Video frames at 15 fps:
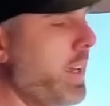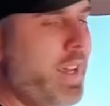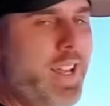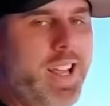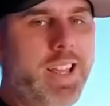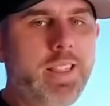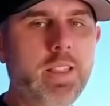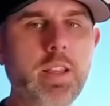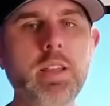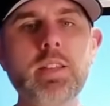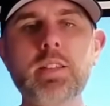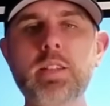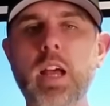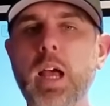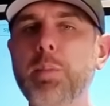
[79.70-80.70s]
in
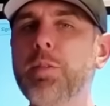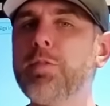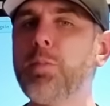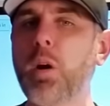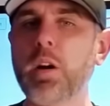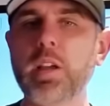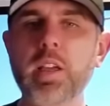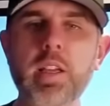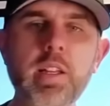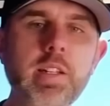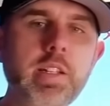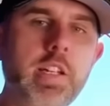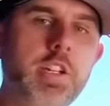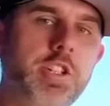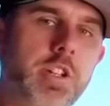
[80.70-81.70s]
this type of market
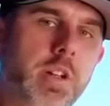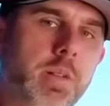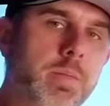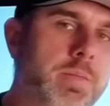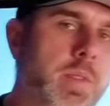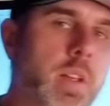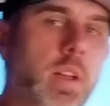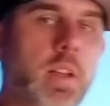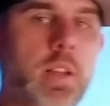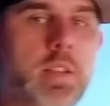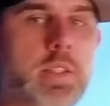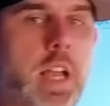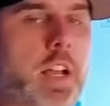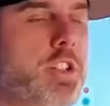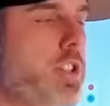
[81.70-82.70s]
condition? It's actually